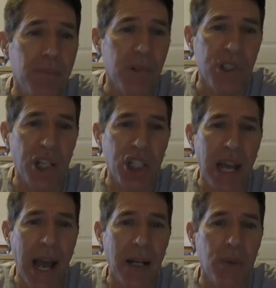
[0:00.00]
Such an
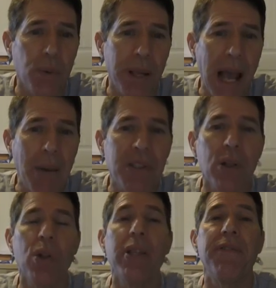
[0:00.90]
act would be
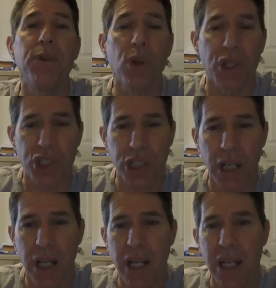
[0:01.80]
absolutely foolish
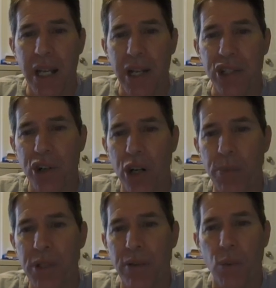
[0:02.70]
in
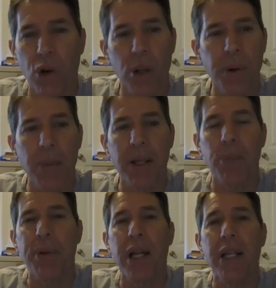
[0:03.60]
terms of world public
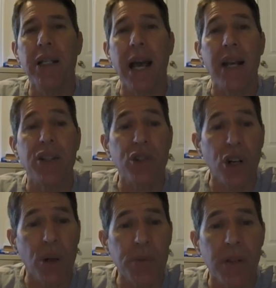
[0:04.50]
opinion and in
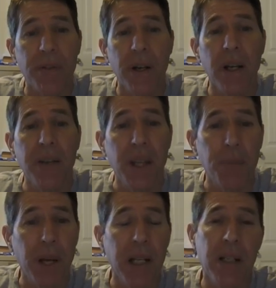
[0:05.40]
terms of the
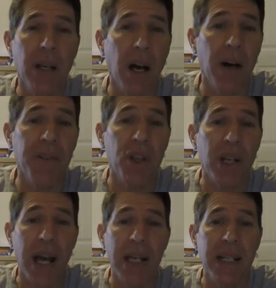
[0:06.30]
opinion of the
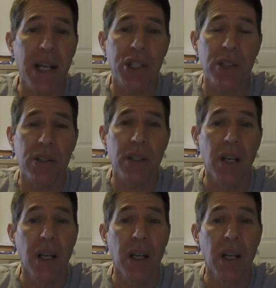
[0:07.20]
United Nations.